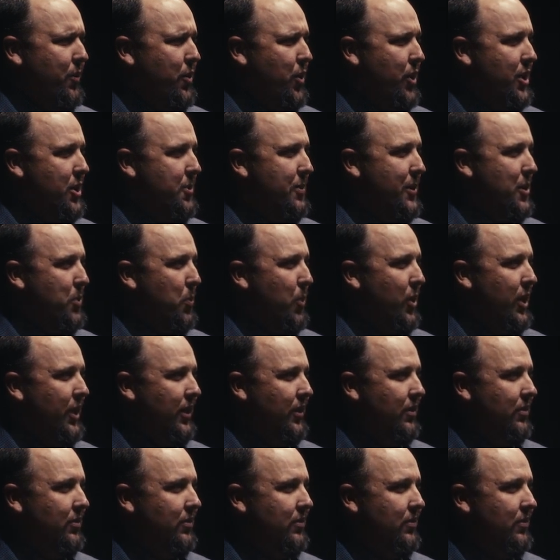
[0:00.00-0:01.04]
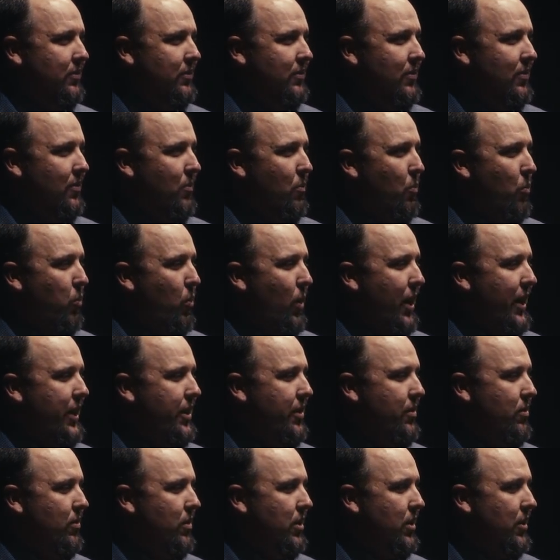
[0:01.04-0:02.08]
Christmas what? Why do
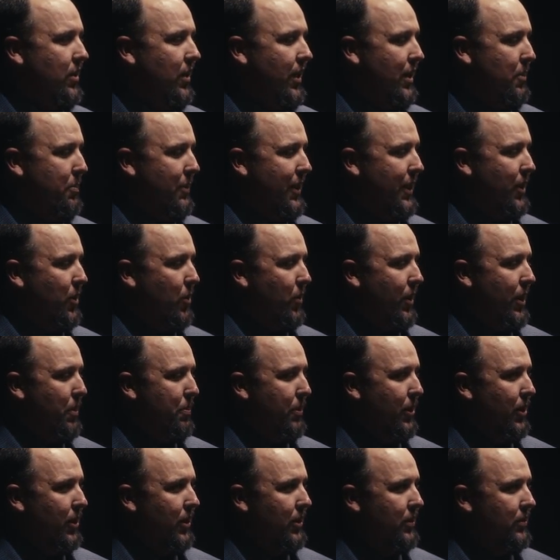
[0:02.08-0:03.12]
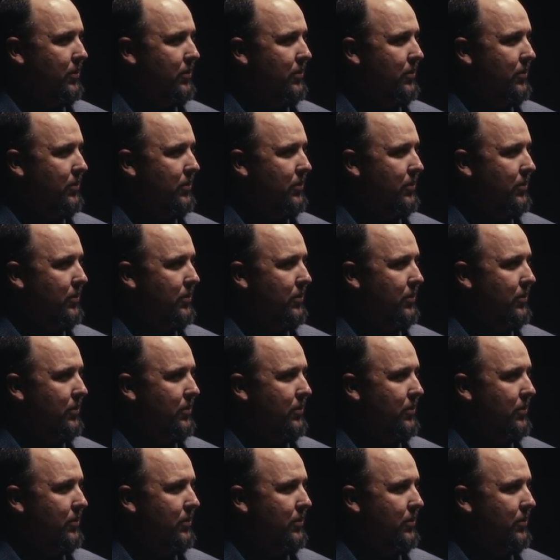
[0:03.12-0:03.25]
you look like my grandpa?